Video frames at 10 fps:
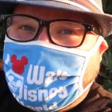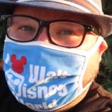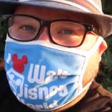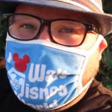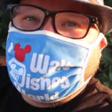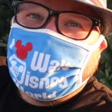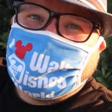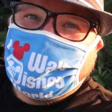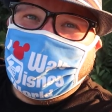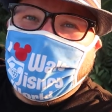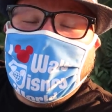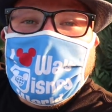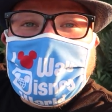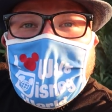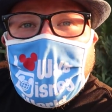them. I think she will.
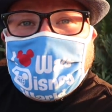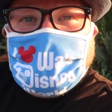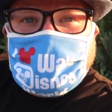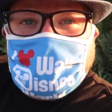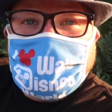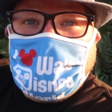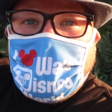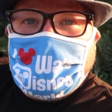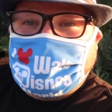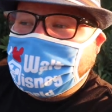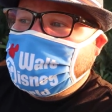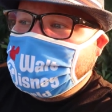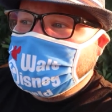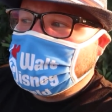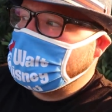And I'm gonna show you guys and give